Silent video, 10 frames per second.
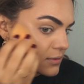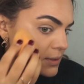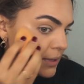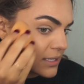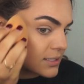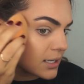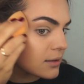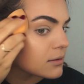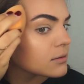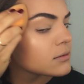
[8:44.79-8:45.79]
It's
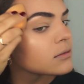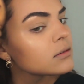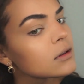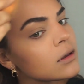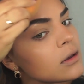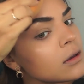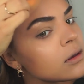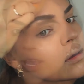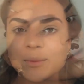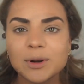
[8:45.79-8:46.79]
amazing.
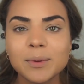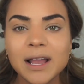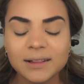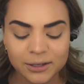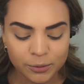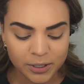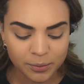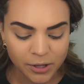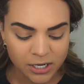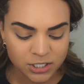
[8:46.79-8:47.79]
Okay, I'm gonna apply a little bit of
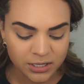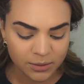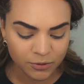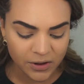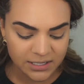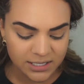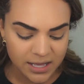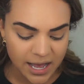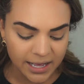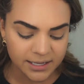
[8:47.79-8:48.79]
blush and then move on to
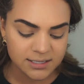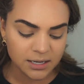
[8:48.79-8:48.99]
the eyes.